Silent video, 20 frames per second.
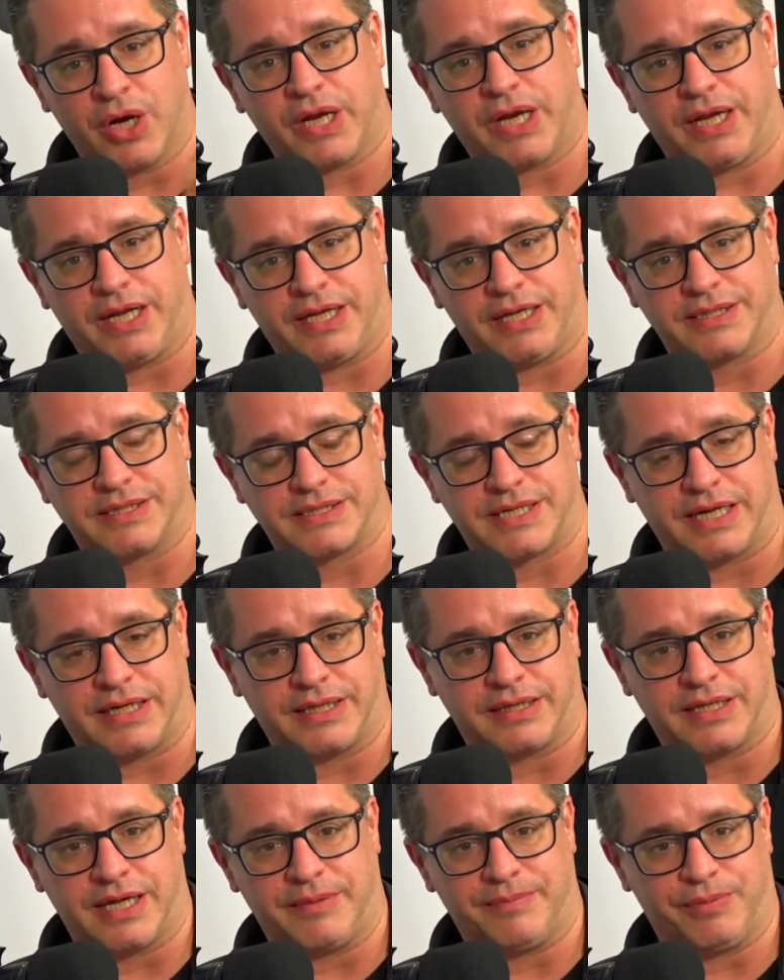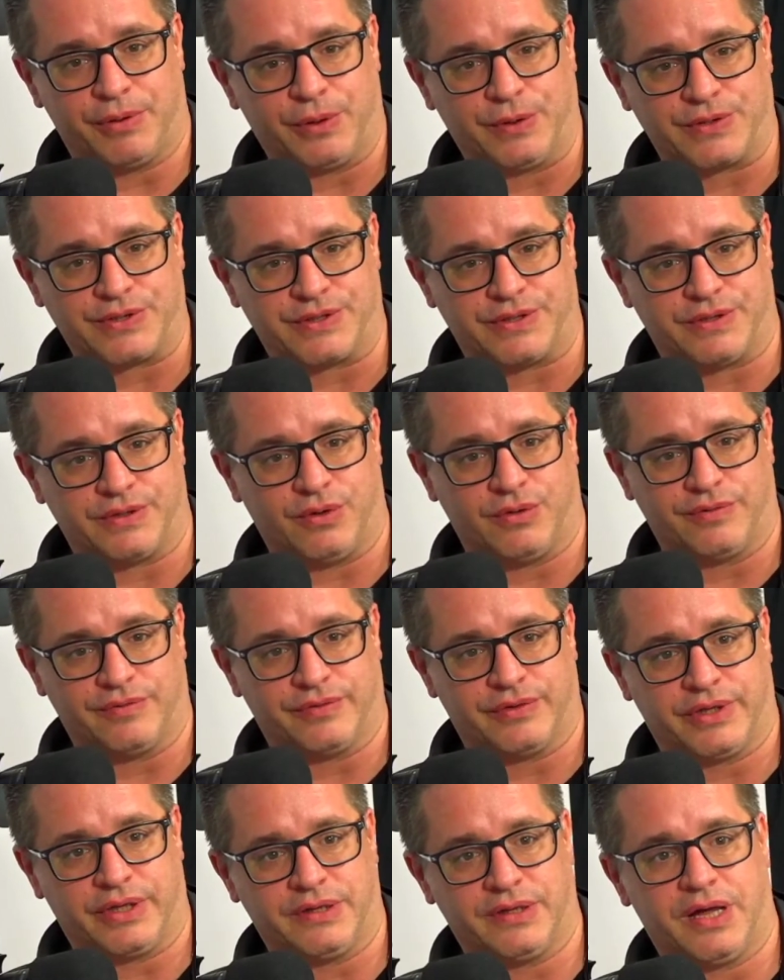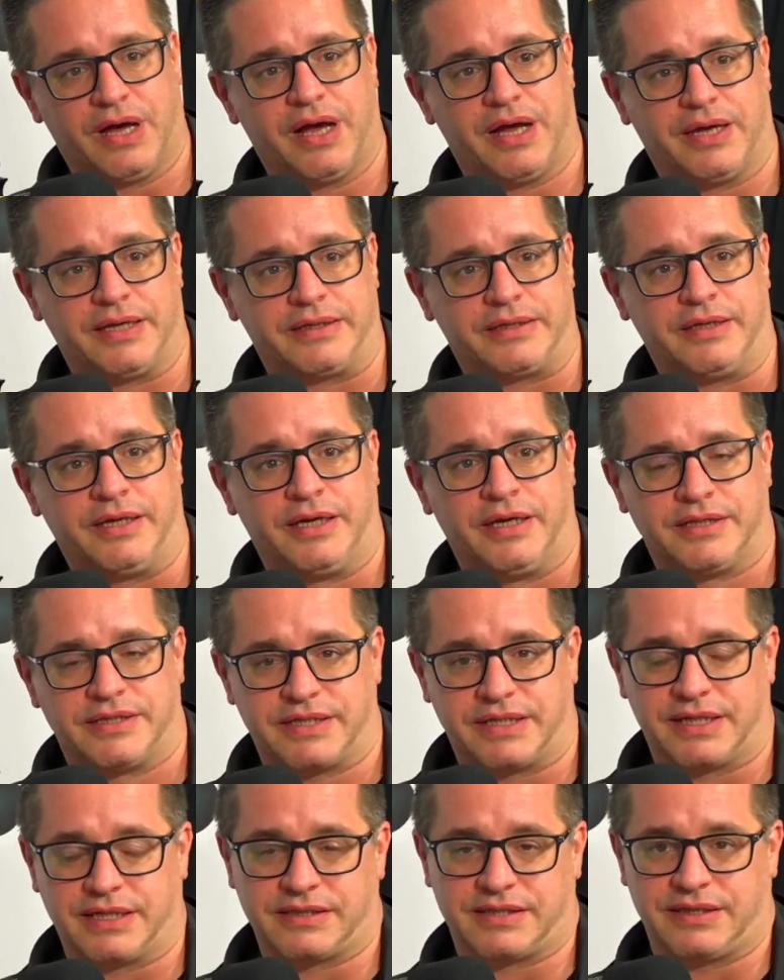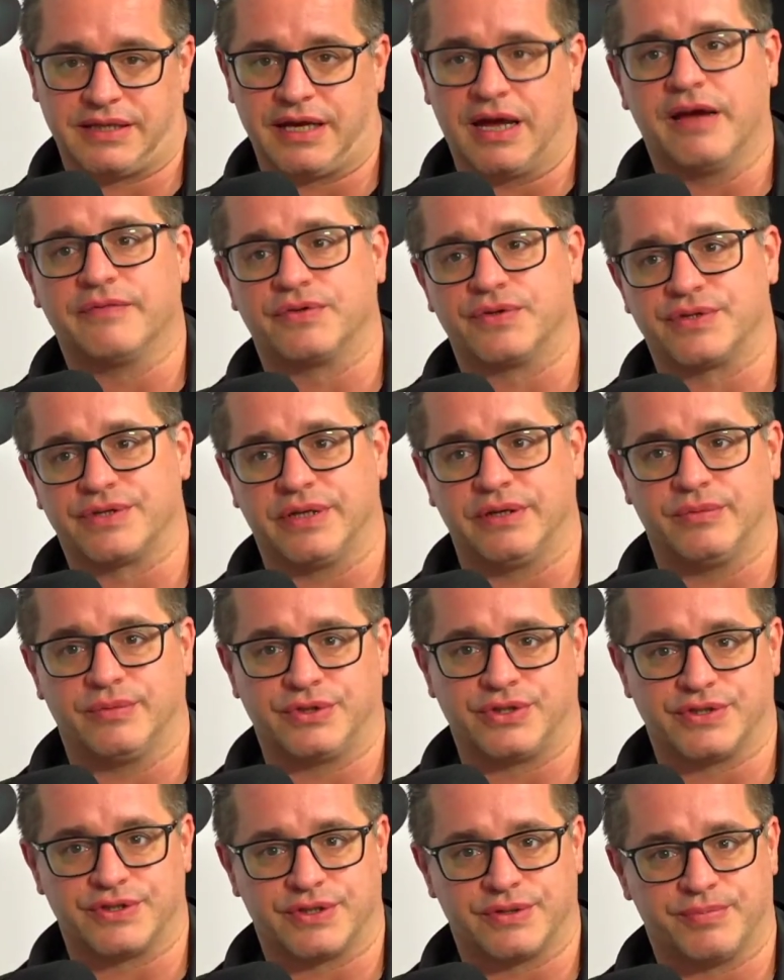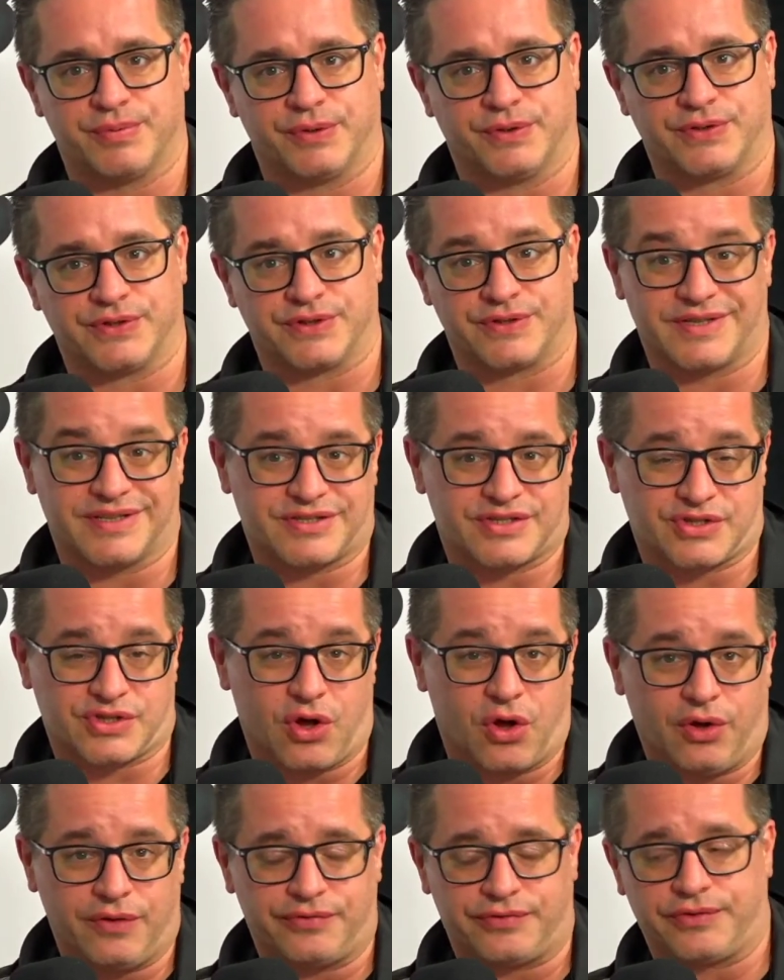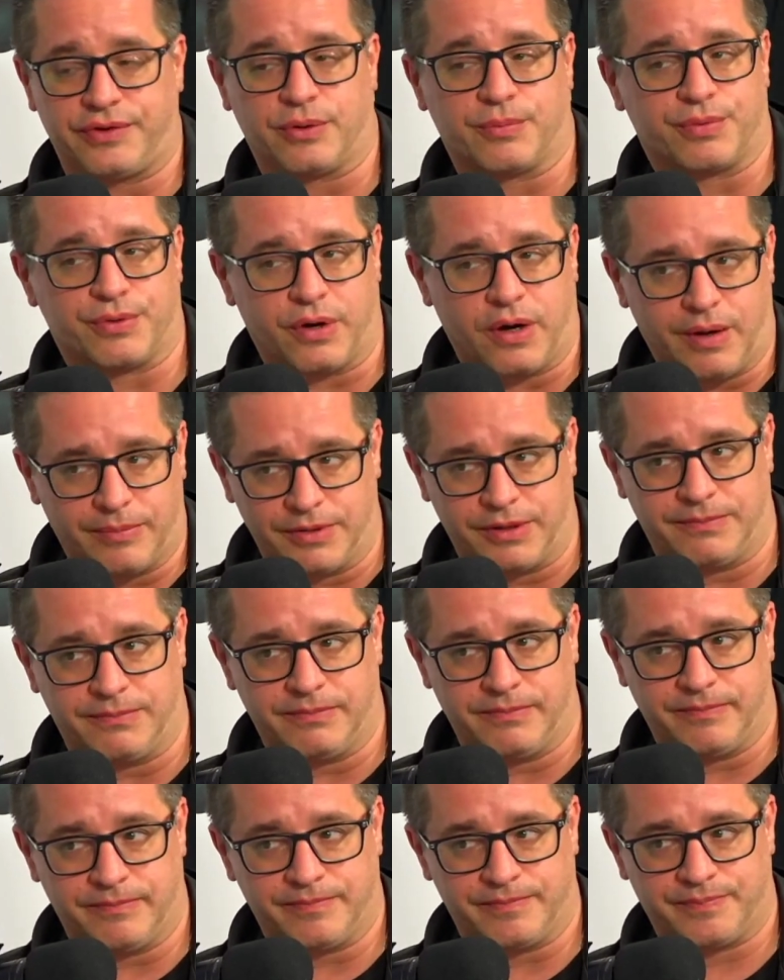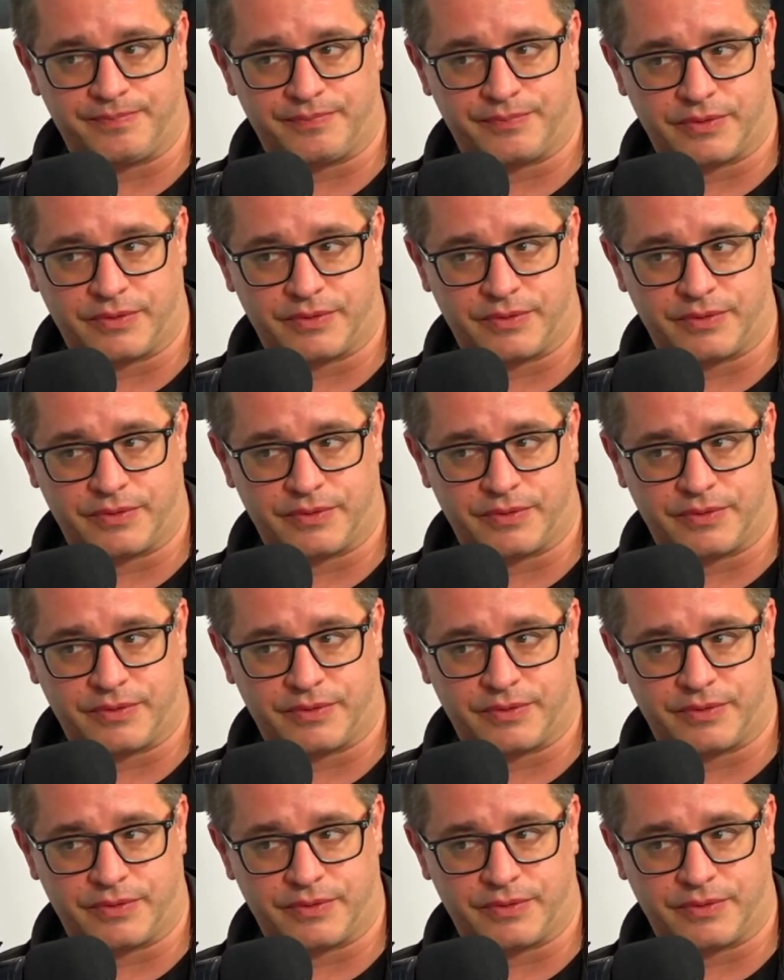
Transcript: And marketing is getting that person over the line to get to the after state, which is the purchase that solves their problem.